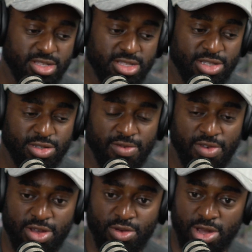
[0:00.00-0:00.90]
This was a
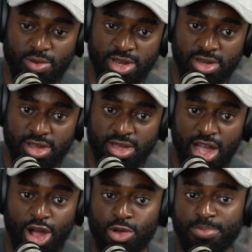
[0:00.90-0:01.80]
very quick one.
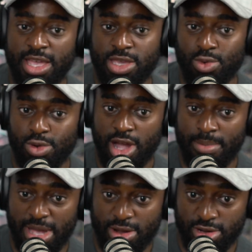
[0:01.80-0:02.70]
I hope that you will come
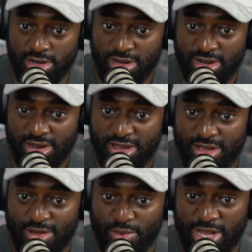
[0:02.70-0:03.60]
back on
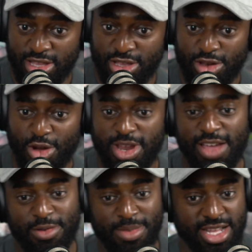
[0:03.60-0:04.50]
when you don't
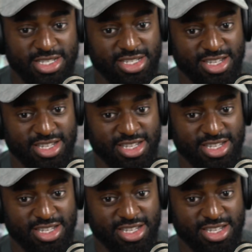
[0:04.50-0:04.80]
have a match.